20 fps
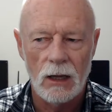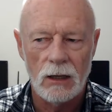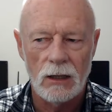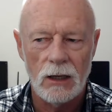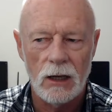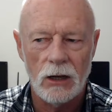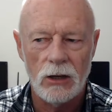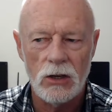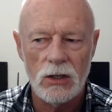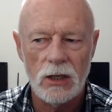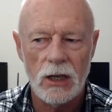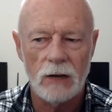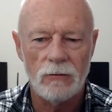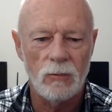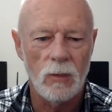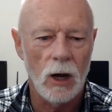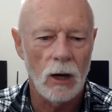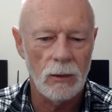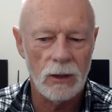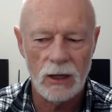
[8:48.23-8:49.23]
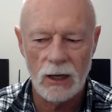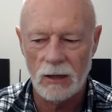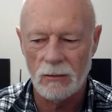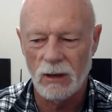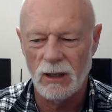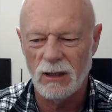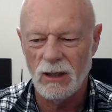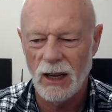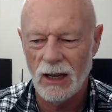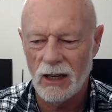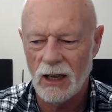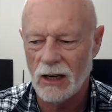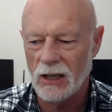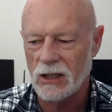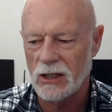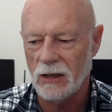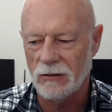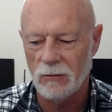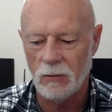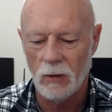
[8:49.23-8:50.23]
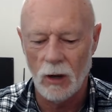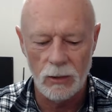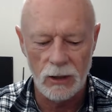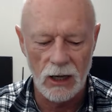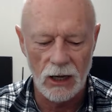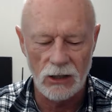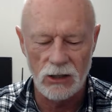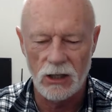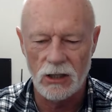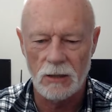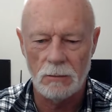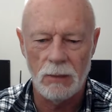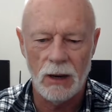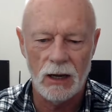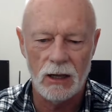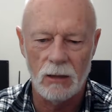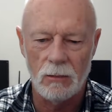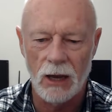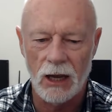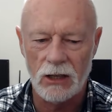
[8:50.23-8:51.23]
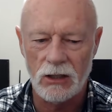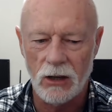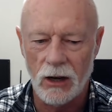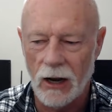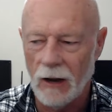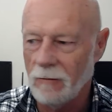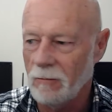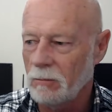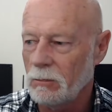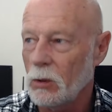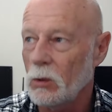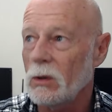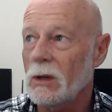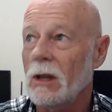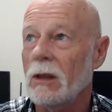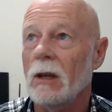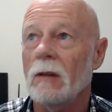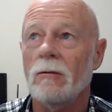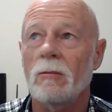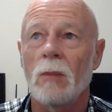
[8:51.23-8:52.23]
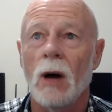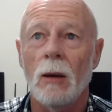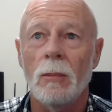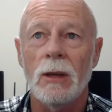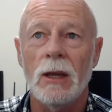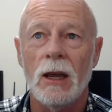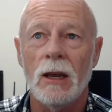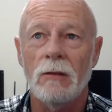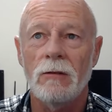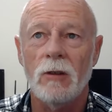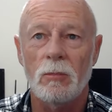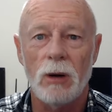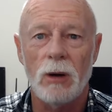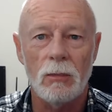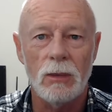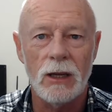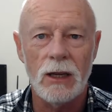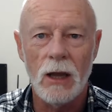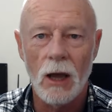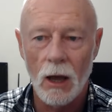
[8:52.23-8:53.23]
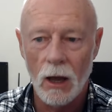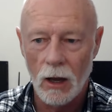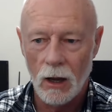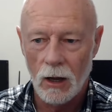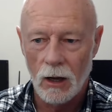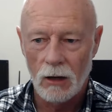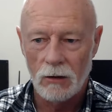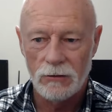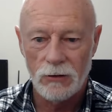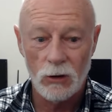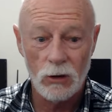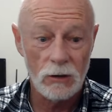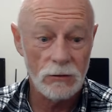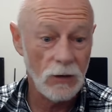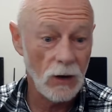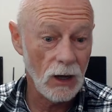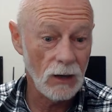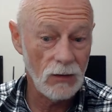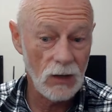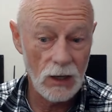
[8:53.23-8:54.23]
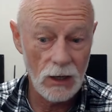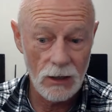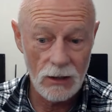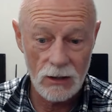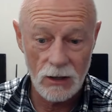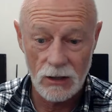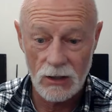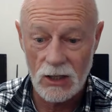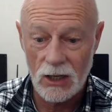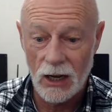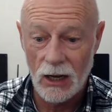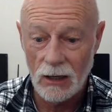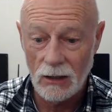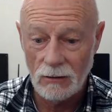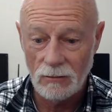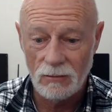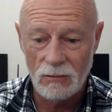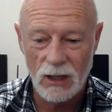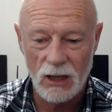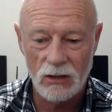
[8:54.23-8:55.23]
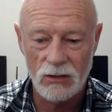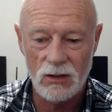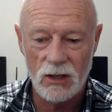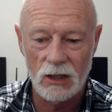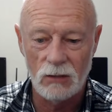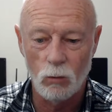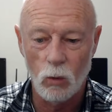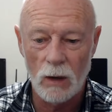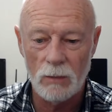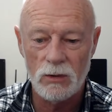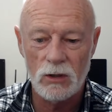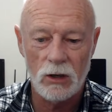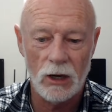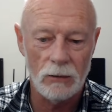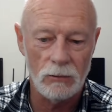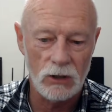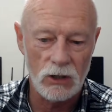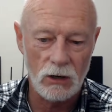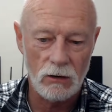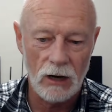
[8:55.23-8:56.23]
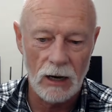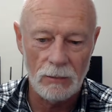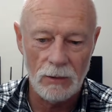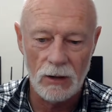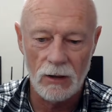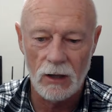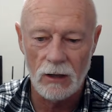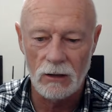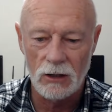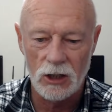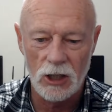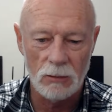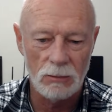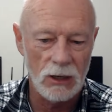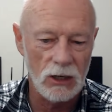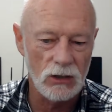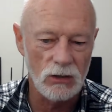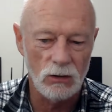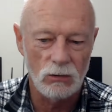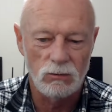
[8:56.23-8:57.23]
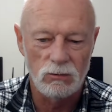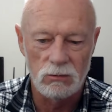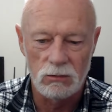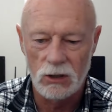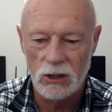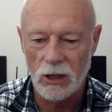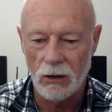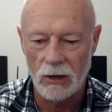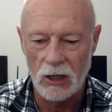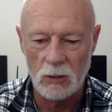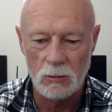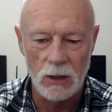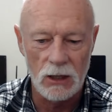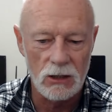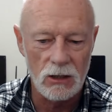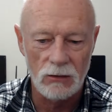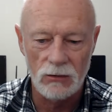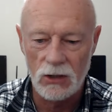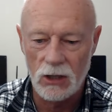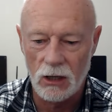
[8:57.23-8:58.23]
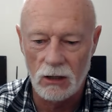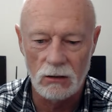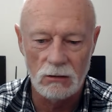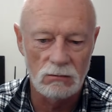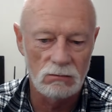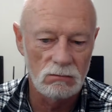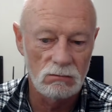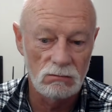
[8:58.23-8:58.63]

Yeah, I used to get it from Hobby King, but now getting stuff from Hobby King is just a pain in the backside. Haven't bought anything from Hobby King for probably 4 or 5 years, I'd say, because the website was crap and then the shipping's all so expensive. So,